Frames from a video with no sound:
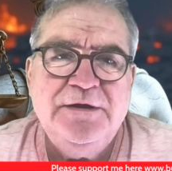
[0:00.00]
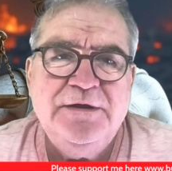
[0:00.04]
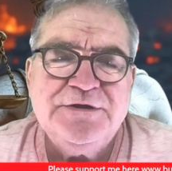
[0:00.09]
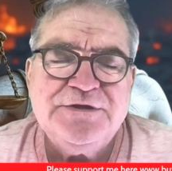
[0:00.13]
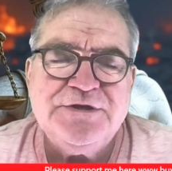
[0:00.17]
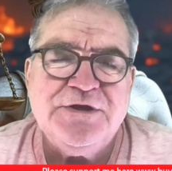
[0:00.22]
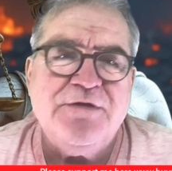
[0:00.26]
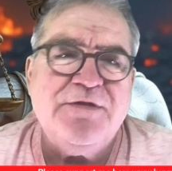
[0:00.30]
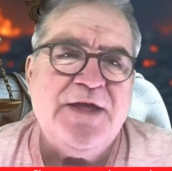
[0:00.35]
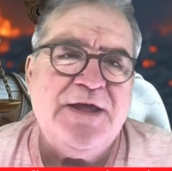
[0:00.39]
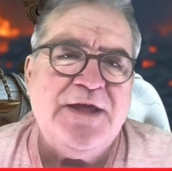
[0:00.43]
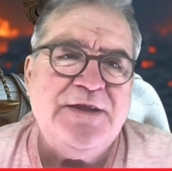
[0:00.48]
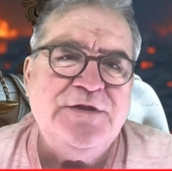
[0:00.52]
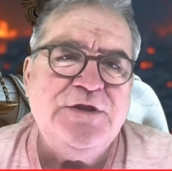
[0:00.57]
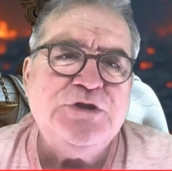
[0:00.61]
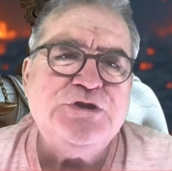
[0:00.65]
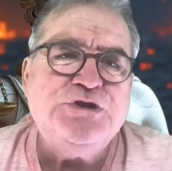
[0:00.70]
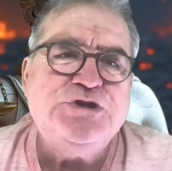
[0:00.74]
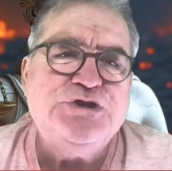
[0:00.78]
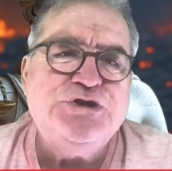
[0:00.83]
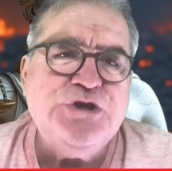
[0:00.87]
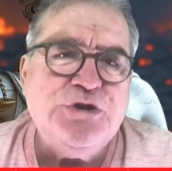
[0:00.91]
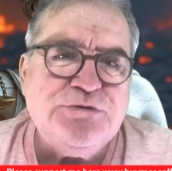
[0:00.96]
So then the
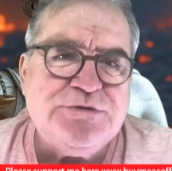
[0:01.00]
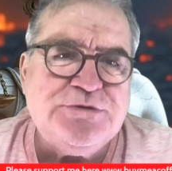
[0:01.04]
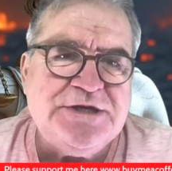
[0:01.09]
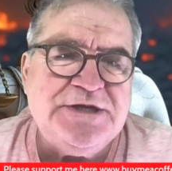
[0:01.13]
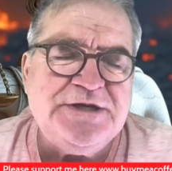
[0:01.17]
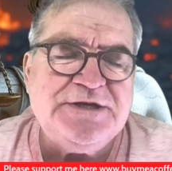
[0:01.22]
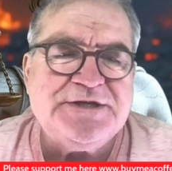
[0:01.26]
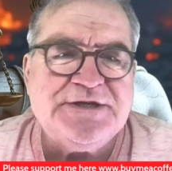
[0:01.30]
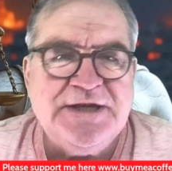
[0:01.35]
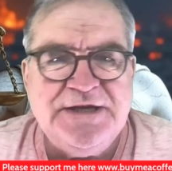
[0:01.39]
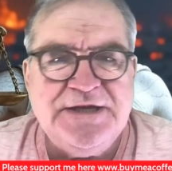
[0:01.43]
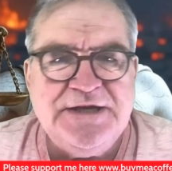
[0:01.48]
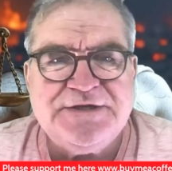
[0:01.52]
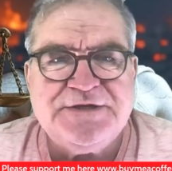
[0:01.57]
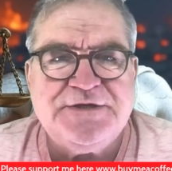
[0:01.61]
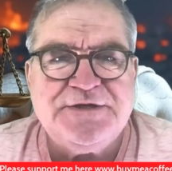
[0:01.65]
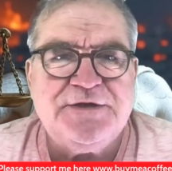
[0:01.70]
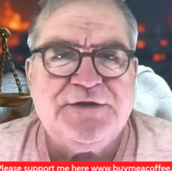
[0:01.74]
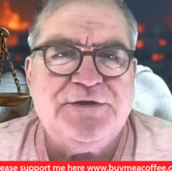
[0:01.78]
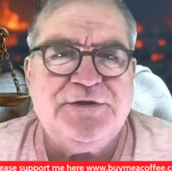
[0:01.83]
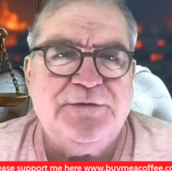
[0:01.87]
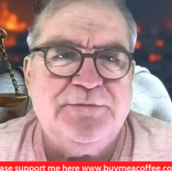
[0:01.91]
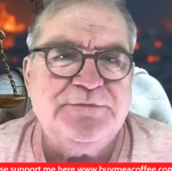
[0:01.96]
duty
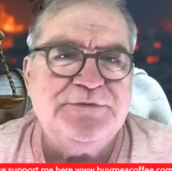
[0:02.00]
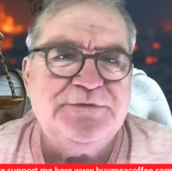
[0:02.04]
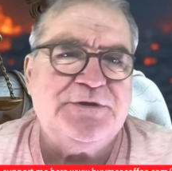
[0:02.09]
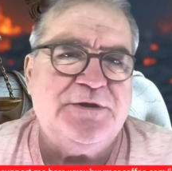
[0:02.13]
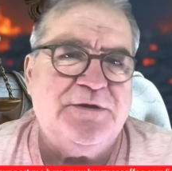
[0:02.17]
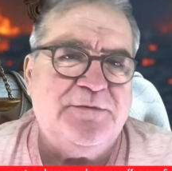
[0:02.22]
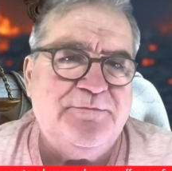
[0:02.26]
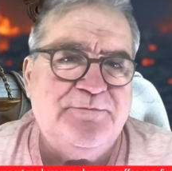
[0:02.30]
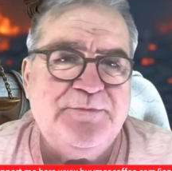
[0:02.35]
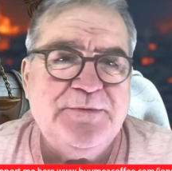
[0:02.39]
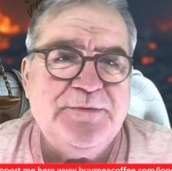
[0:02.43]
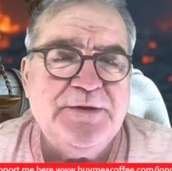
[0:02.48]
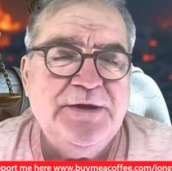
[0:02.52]
solicitor comes up.